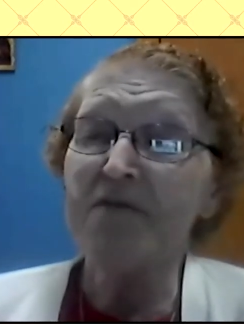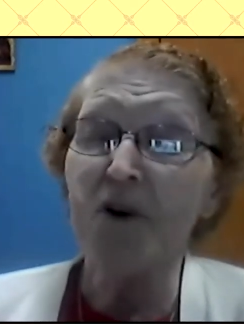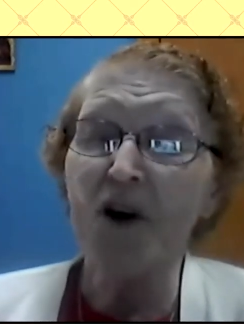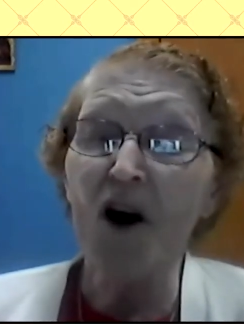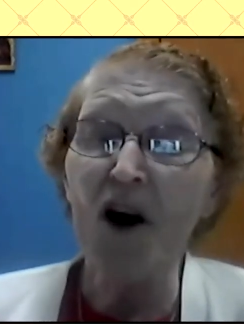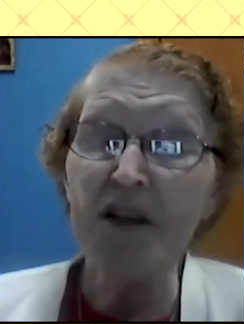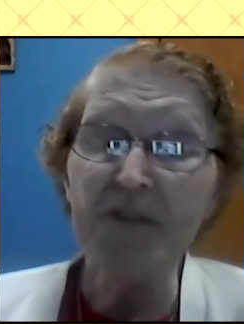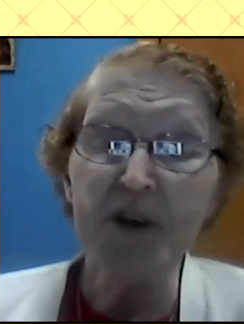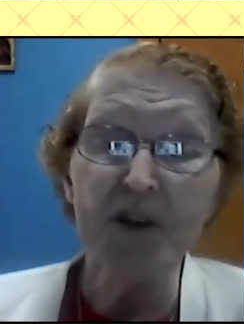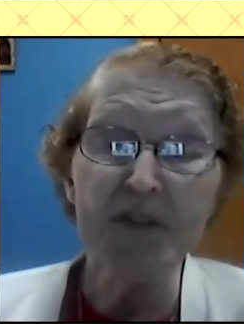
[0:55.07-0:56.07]
for all
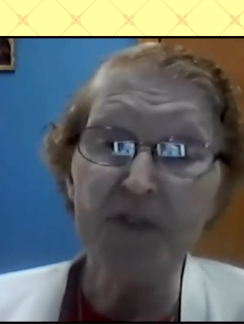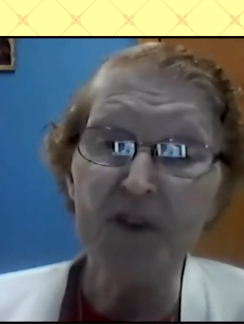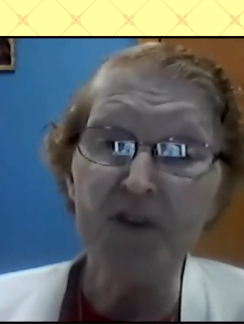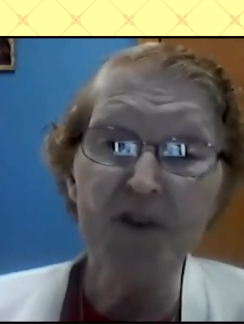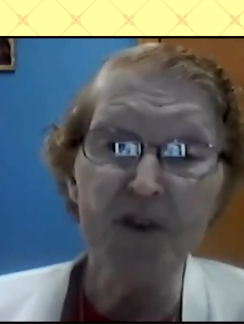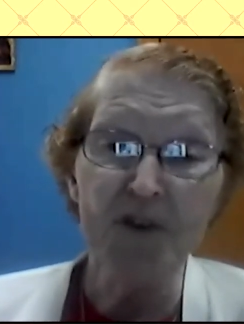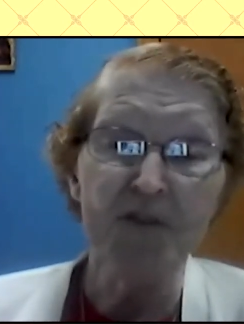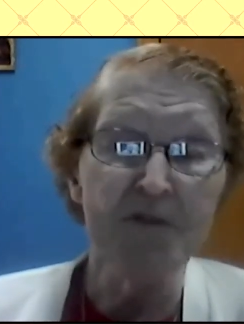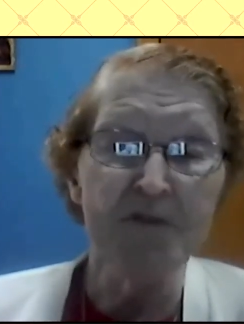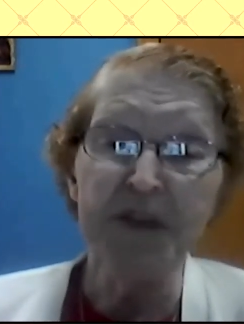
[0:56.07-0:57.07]
of those of you
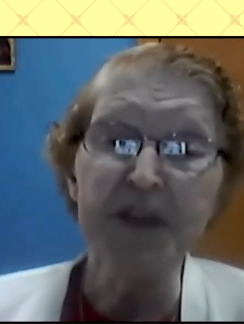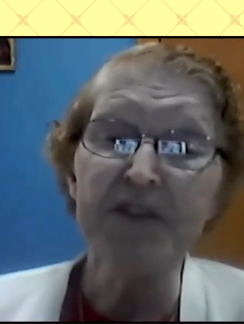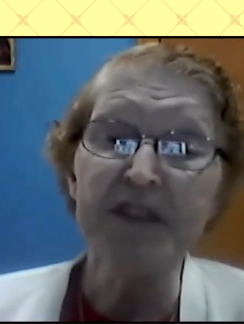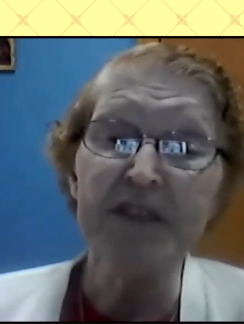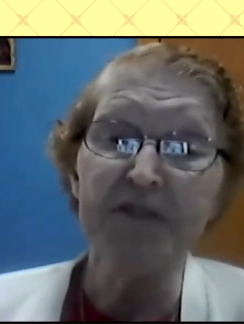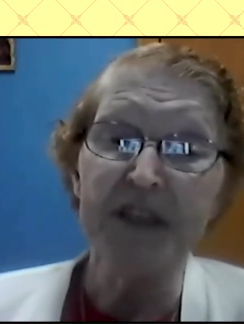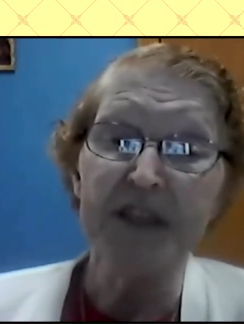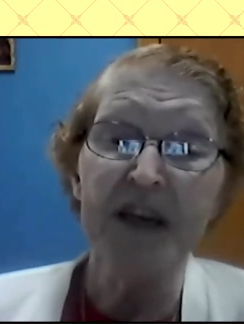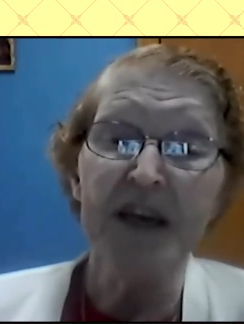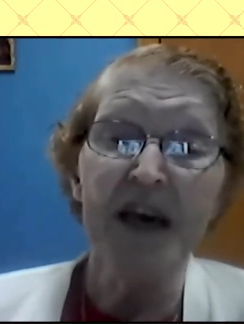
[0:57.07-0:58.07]
who
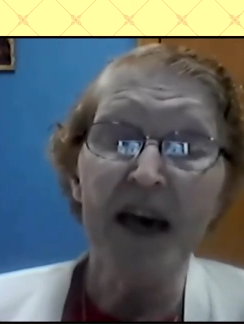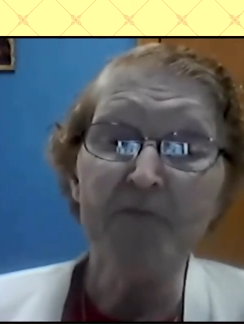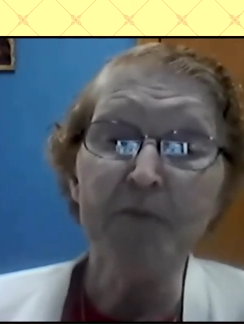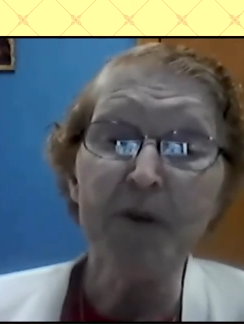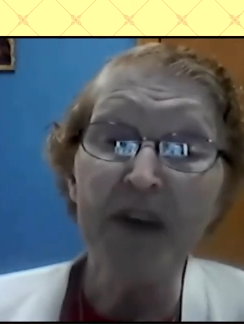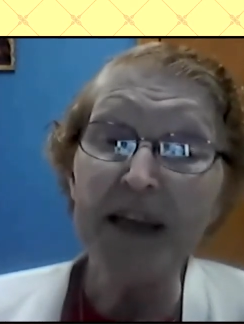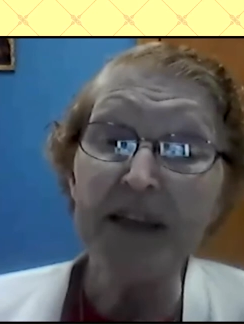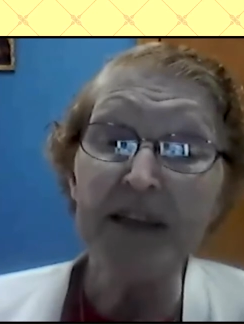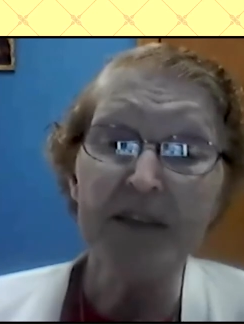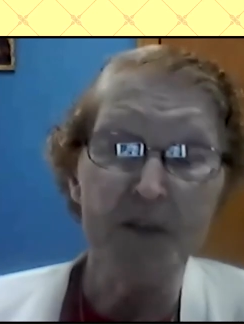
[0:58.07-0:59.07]
figuratively have
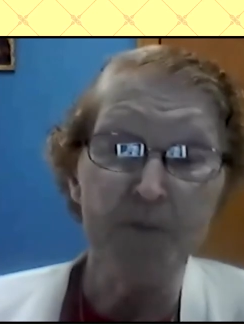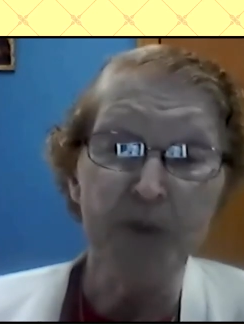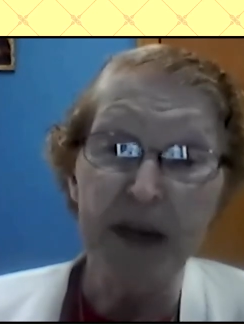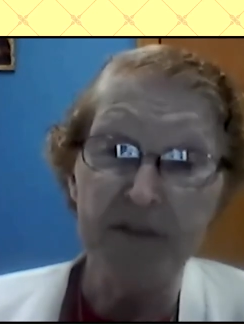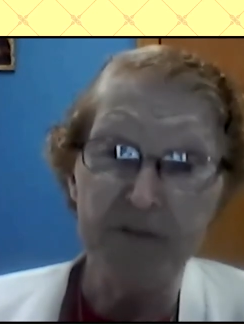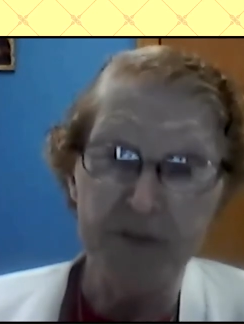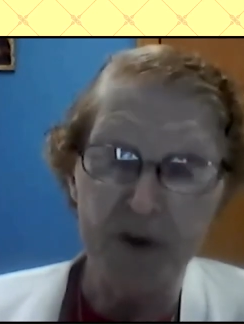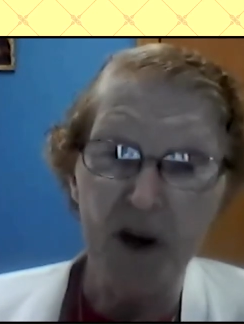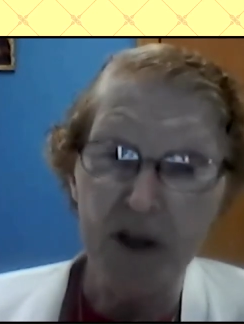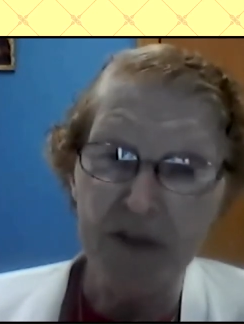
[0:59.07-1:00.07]
provided the bread
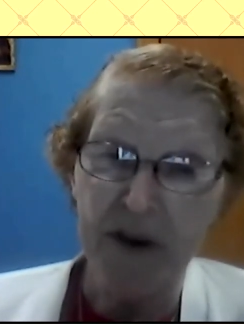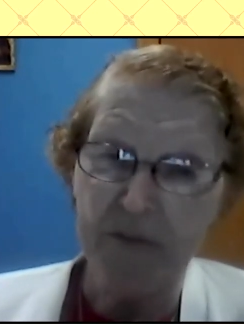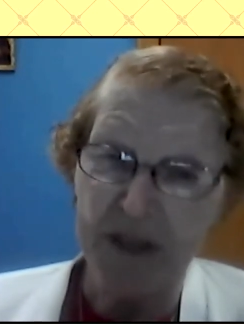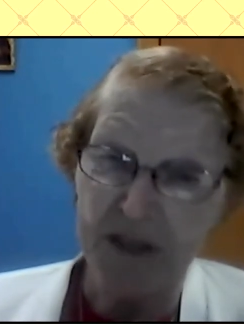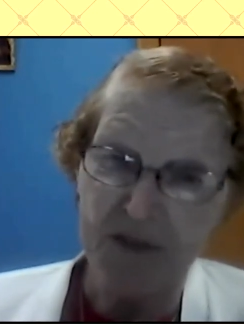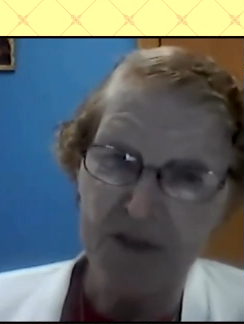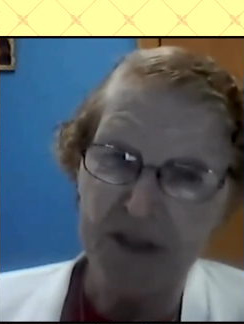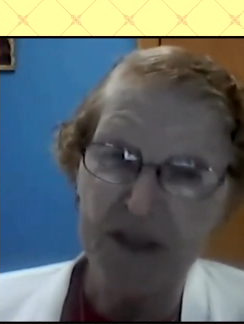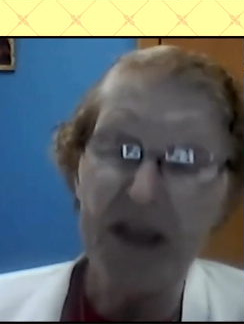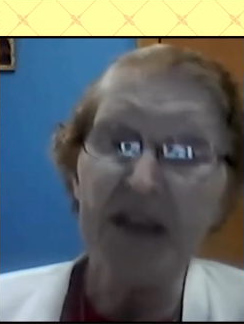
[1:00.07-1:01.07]
for all of our
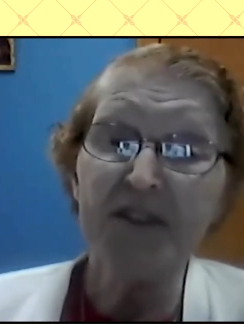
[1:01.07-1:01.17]
ministries.